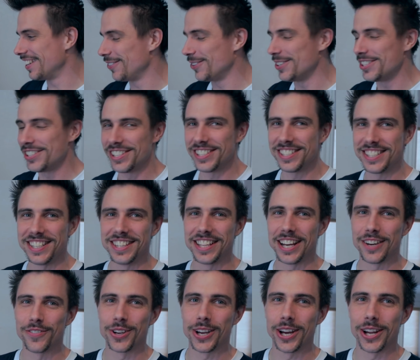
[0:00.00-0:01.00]
we should just eat
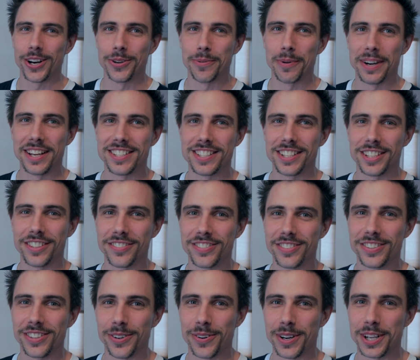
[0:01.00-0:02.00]
avocado by itself. You
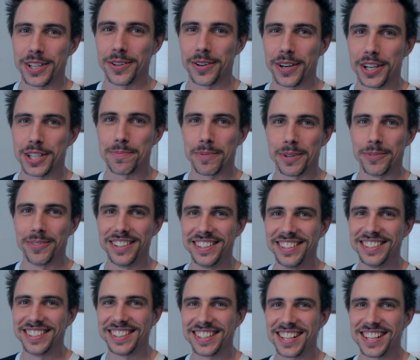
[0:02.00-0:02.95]
want to split one?